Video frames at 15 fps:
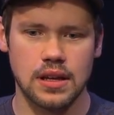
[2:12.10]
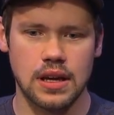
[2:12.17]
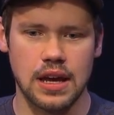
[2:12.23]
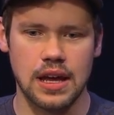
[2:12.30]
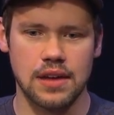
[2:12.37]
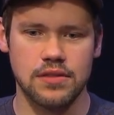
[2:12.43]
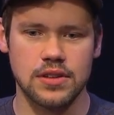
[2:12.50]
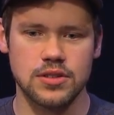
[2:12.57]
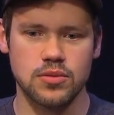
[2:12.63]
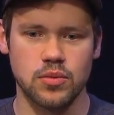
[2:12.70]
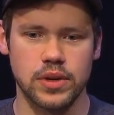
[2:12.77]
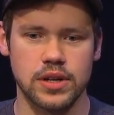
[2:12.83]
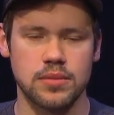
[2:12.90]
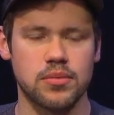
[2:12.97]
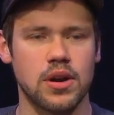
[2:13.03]
I have this
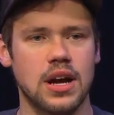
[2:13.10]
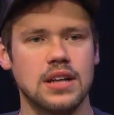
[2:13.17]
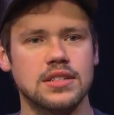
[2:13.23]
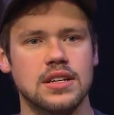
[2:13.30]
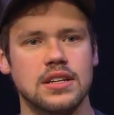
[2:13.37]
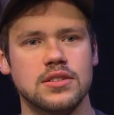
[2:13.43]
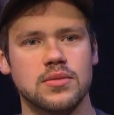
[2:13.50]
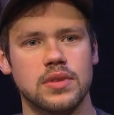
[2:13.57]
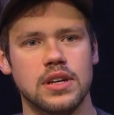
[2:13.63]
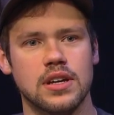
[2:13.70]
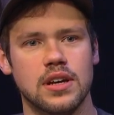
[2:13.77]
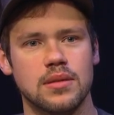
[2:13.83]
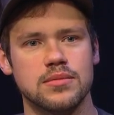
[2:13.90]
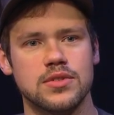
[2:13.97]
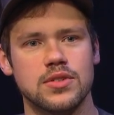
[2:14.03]
weird process when it
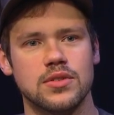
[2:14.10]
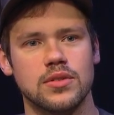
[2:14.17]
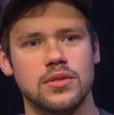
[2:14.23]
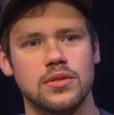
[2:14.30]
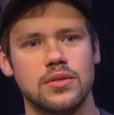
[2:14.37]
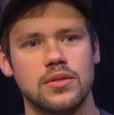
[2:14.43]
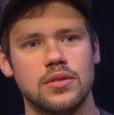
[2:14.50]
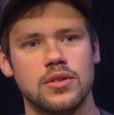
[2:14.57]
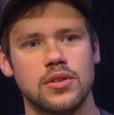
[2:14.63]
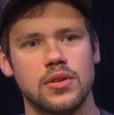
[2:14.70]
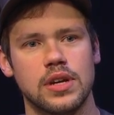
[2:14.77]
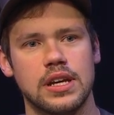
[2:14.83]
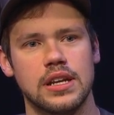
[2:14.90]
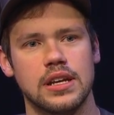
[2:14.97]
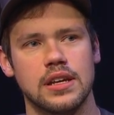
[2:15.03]
comes to
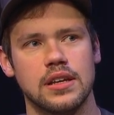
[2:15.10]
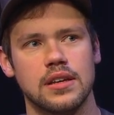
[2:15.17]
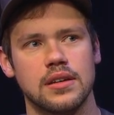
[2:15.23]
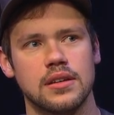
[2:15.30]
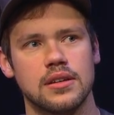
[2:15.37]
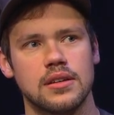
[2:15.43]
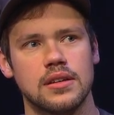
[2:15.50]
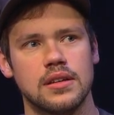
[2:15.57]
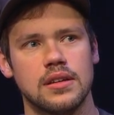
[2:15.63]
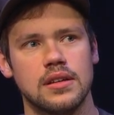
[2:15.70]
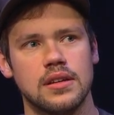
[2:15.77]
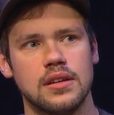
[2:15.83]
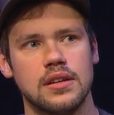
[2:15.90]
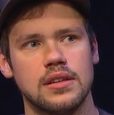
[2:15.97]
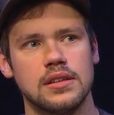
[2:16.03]
creating
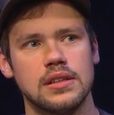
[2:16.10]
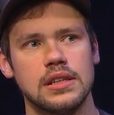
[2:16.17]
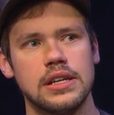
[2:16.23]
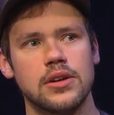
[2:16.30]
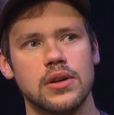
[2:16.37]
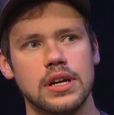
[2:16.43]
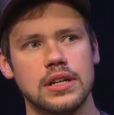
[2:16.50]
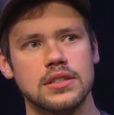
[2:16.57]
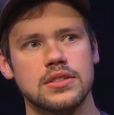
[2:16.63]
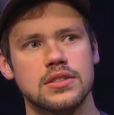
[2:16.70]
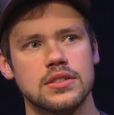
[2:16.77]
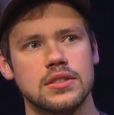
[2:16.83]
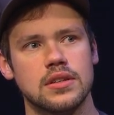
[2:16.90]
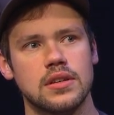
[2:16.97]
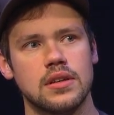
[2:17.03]

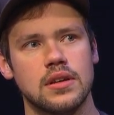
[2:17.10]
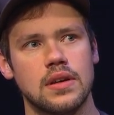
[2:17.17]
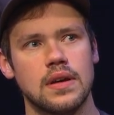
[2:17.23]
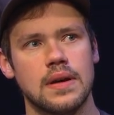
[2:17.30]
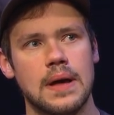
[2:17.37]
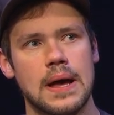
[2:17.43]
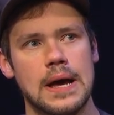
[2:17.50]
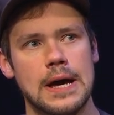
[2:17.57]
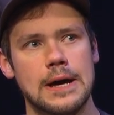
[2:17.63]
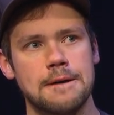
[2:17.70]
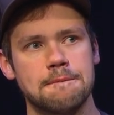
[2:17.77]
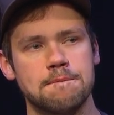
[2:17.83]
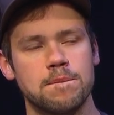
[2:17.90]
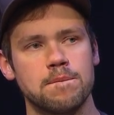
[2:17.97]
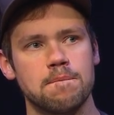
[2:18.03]
lyrics.
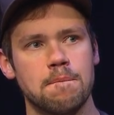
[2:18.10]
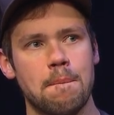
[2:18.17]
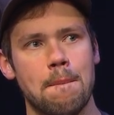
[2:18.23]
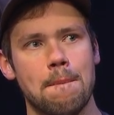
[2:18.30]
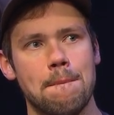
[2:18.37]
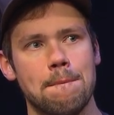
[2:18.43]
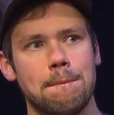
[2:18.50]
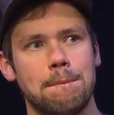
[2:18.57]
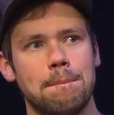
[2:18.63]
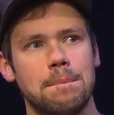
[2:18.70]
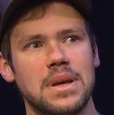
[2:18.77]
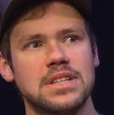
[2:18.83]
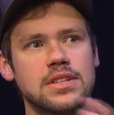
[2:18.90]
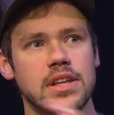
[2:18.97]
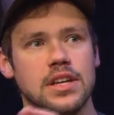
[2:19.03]
Um,
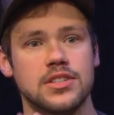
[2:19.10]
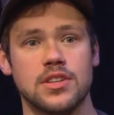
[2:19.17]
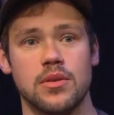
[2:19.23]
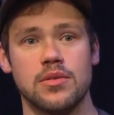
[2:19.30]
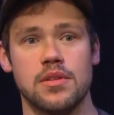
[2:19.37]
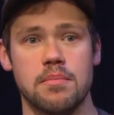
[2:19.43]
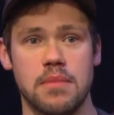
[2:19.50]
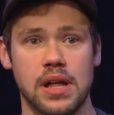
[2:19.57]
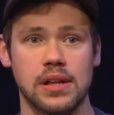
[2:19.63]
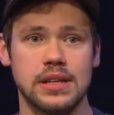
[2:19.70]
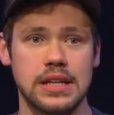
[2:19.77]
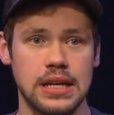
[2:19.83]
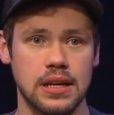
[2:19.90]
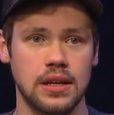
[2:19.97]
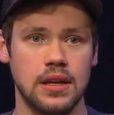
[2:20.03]
basically I start with a
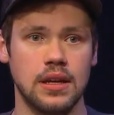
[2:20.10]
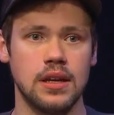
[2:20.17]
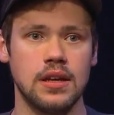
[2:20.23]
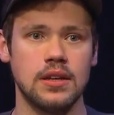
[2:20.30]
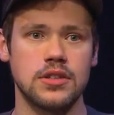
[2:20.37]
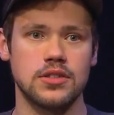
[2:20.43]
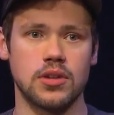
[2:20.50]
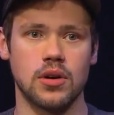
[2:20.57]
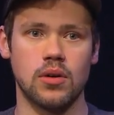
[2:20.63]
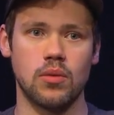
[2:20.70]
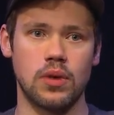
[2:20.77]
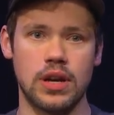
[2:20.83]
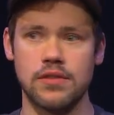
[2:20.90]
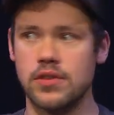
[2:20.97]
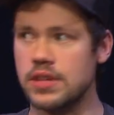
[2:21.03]
melody, so
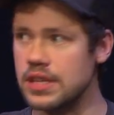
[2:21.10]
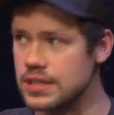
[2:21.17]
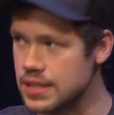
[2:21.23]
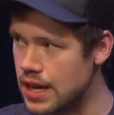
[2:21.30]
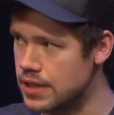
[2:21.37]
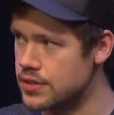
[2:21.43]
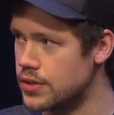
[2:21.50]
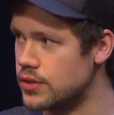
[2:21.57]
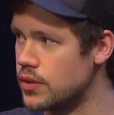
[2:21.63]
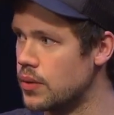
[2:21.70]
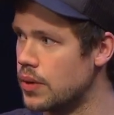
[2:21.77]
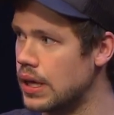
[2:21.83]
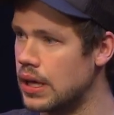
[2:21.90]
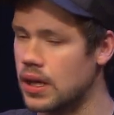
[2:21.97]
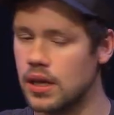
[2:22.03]
whatever these guys are
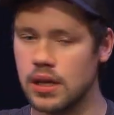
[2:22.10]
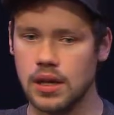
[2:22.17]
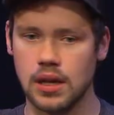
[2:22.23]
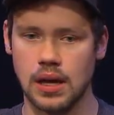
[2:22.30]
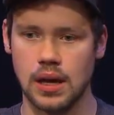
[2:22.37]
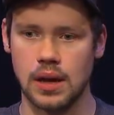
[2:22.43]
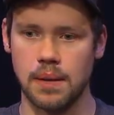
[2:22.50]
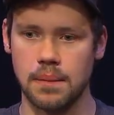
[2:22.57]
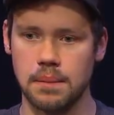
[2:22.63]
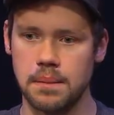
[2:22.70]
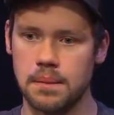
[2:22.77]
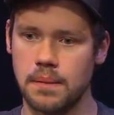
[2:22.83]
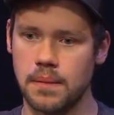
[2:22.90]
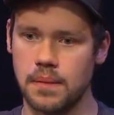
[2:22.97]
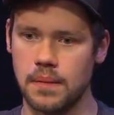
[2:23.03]
doing, um,
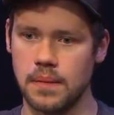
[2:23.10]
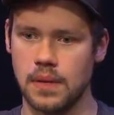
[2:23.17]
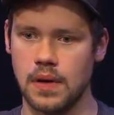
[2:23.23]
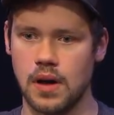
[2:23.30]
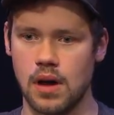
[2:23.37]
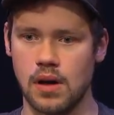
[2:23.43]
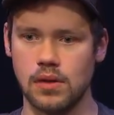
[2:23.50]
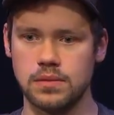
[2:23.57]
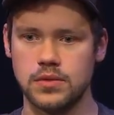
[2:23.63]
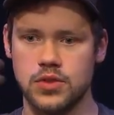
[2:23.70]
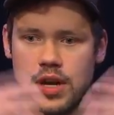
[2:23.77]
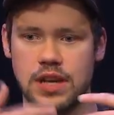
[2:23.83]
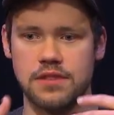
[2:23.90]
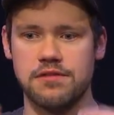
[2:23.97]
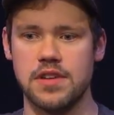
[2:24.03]
I'll
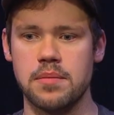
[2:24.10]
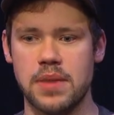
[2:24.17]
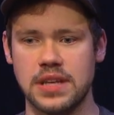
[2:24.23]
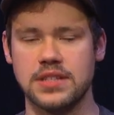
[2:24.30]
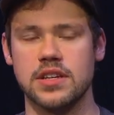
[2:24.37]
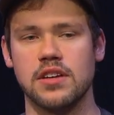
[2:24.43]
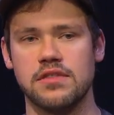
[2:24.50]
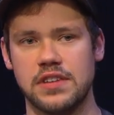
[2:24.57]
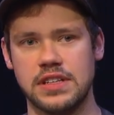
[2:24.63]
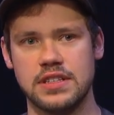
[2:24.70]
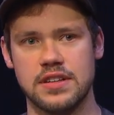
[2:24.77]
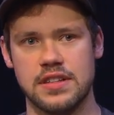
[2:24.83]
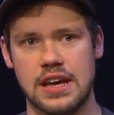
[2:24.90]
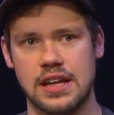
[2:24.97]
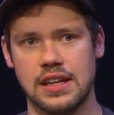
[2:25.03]
try to fit myself
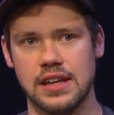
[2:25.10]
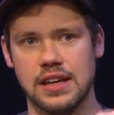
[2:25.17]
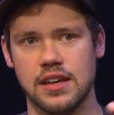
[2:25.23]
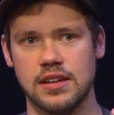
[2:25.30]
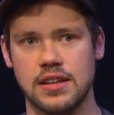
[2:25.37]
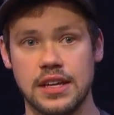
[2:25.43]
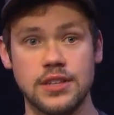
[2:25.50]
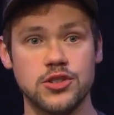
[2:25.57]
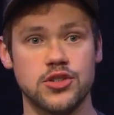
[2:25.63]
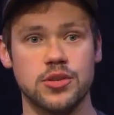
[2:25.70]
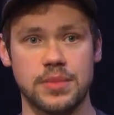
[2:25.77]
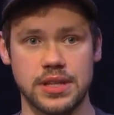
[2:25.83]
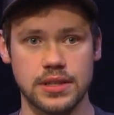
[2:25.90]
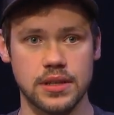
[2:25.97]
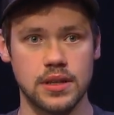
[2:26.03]
into that like an
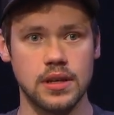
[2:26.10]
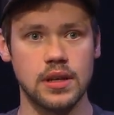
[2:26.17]
instrument.